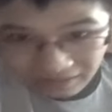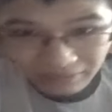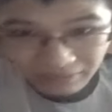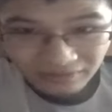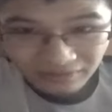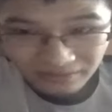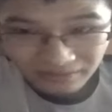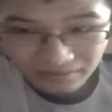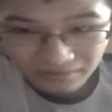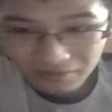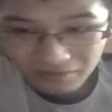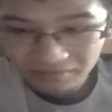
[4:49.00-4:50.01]
was
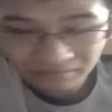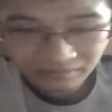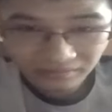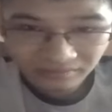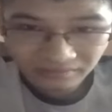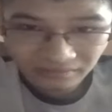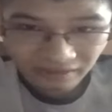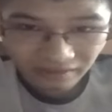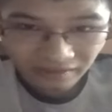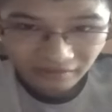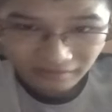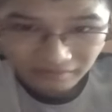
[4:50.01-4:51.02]
good. I
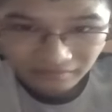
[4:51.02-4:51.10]
liked it,